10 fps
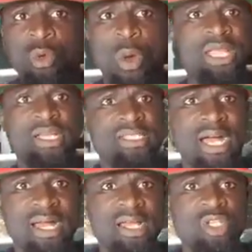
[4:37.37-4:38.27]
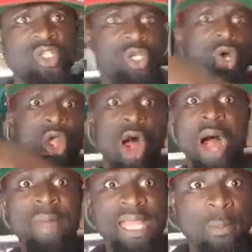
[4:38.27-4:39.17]
Wanyesa, do you know
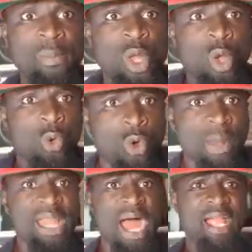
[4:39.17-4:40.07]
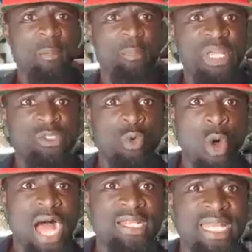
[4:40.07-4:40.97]
how many women are in prison
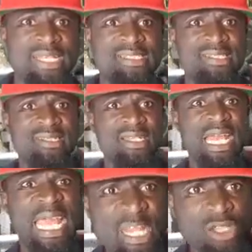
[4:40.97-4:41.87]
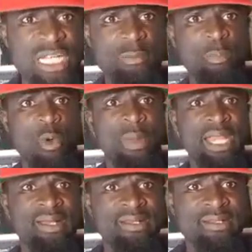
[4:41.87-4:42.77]
who are kids? Innocent women.